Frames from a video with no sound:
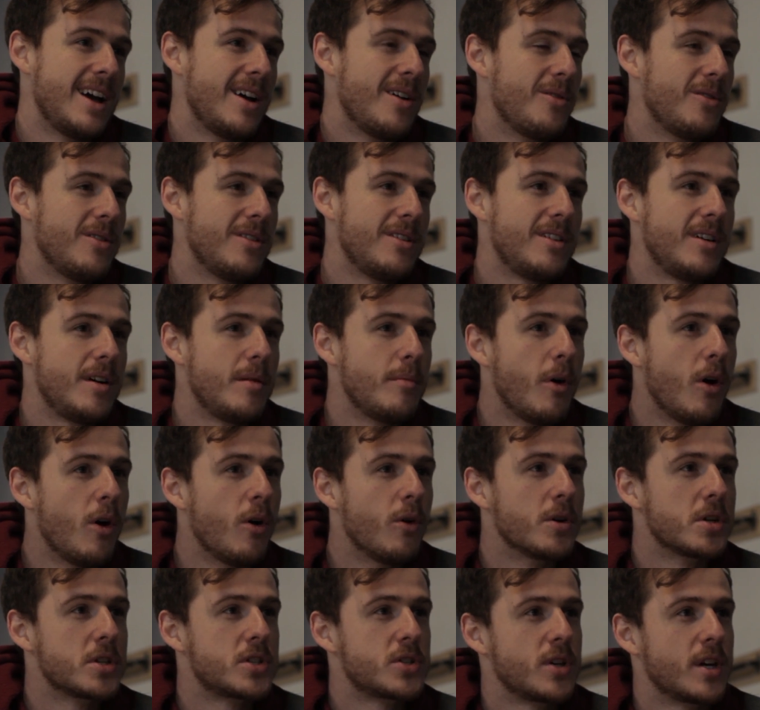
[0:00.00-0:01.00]
well, I'm
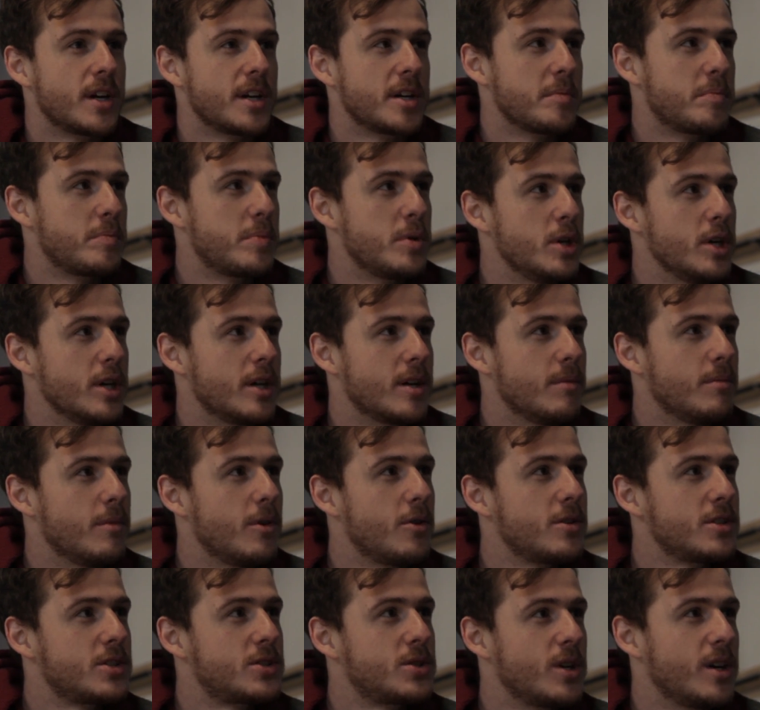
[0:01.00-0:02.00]
always trying to peak. I'm
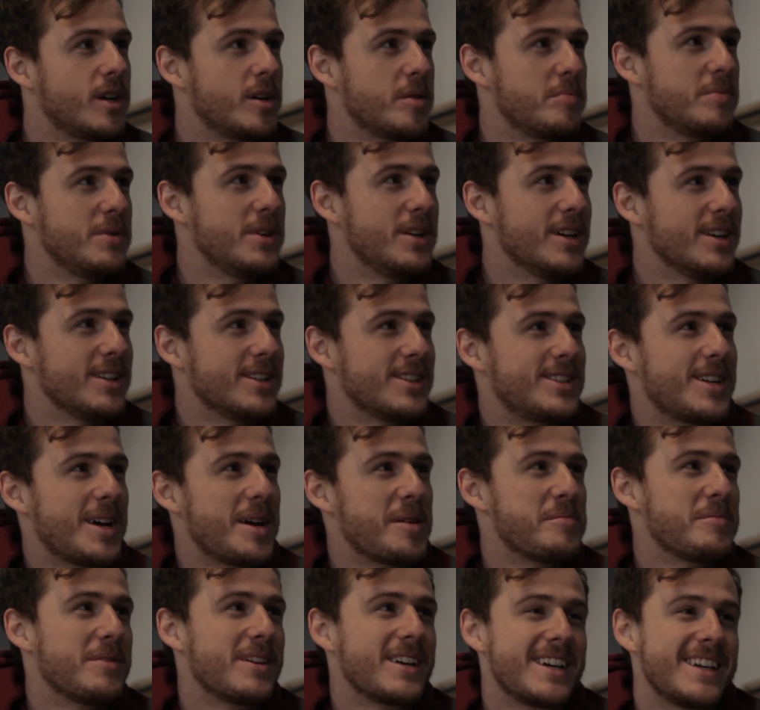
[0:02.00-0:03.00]
always trying to be on the
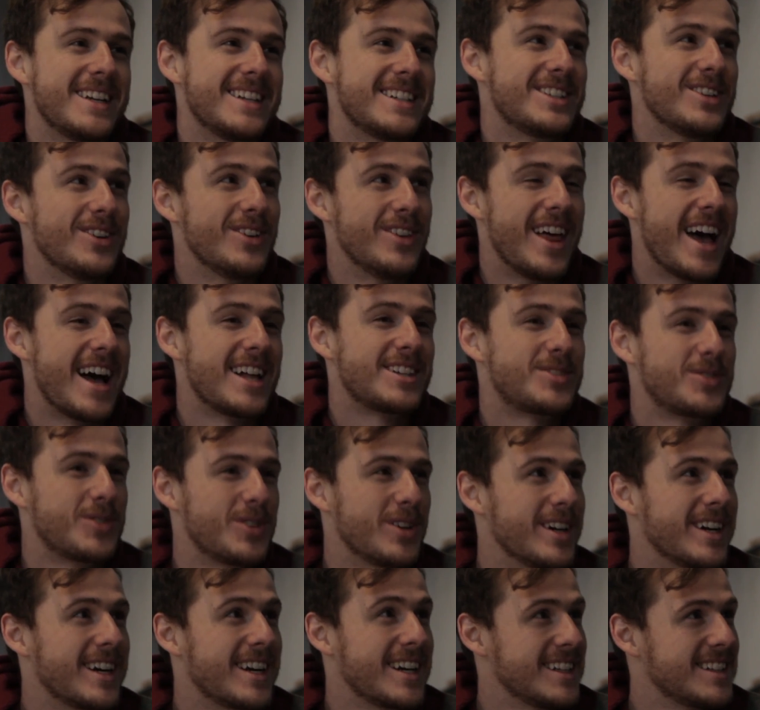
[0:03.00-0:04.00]
top. Like, So that's
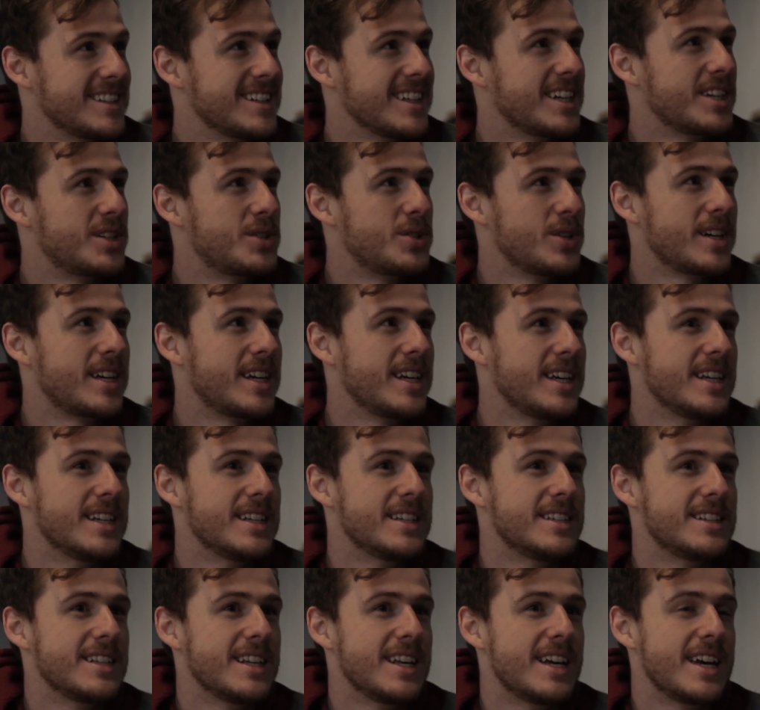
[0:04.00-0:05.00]
where it gets like tricky.
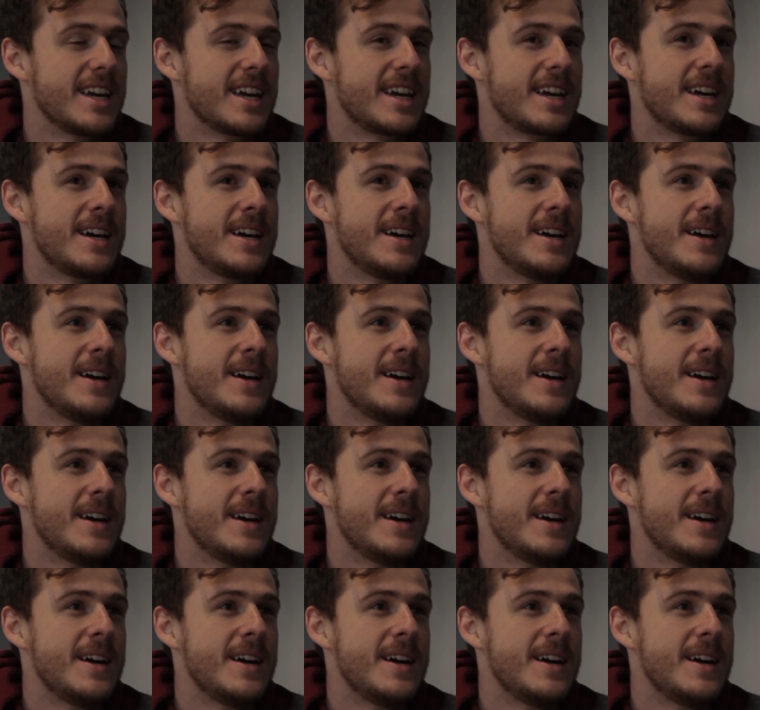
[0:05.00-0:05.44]
Is like,